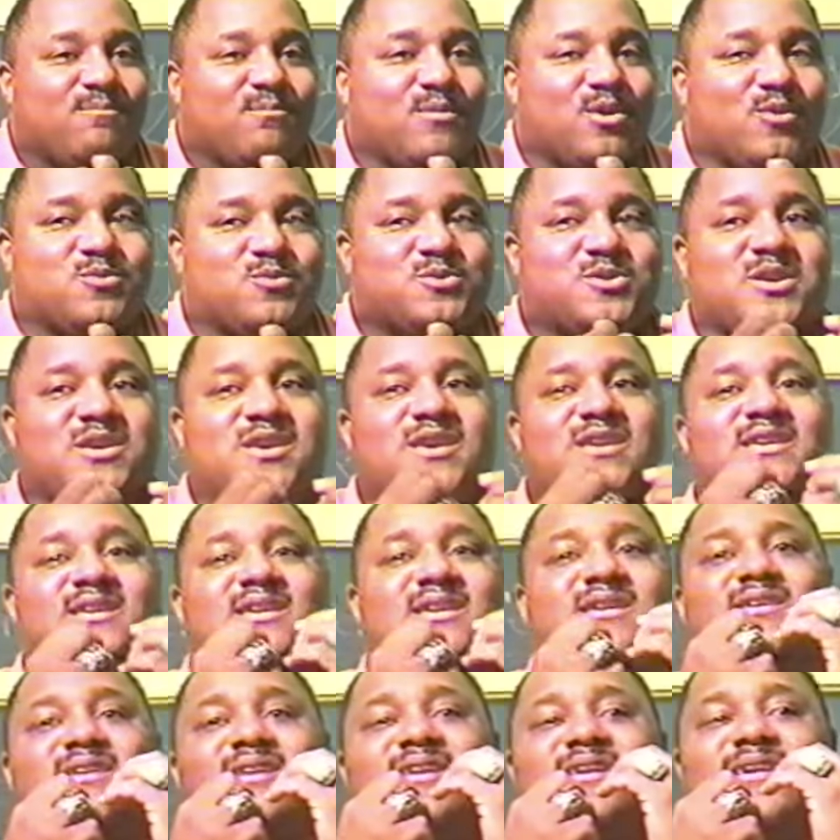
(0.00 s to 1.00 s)
But see,
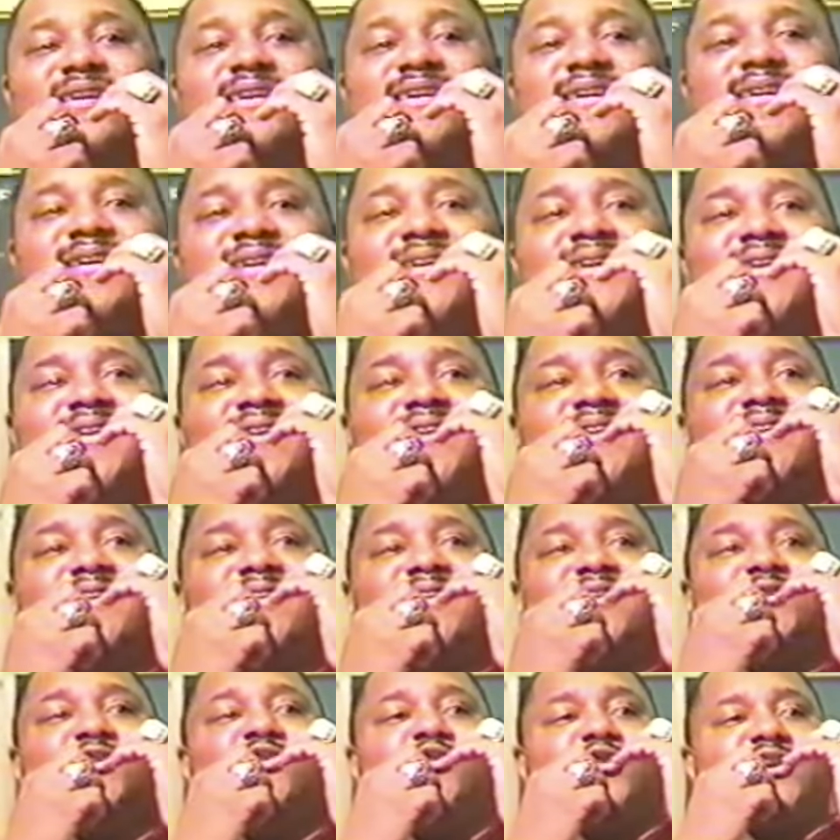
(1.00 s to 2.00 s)

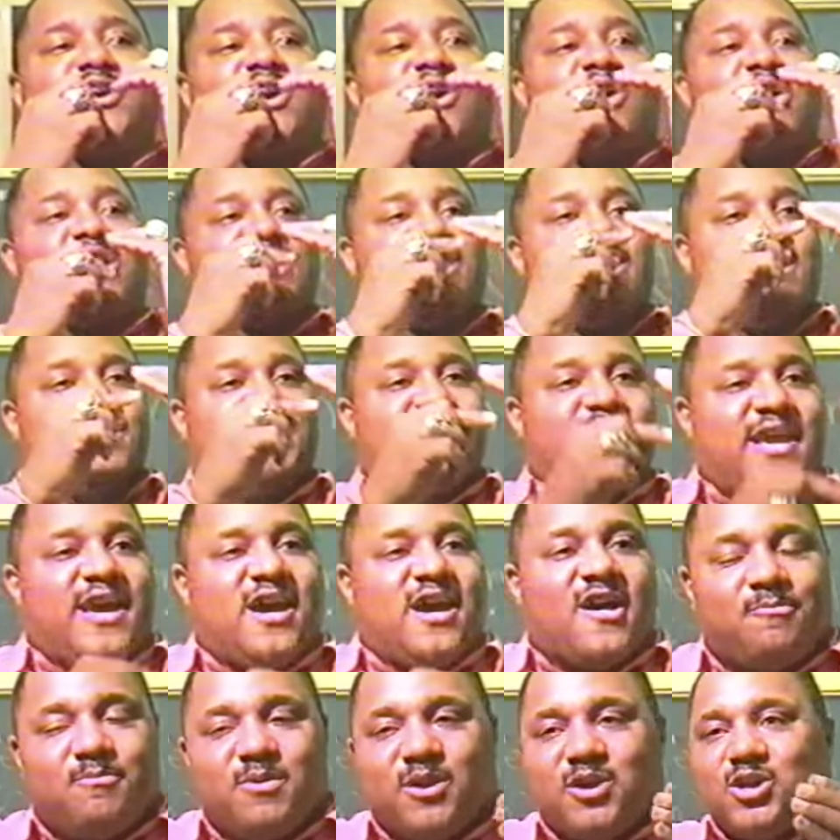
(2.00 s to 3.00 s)
you call it death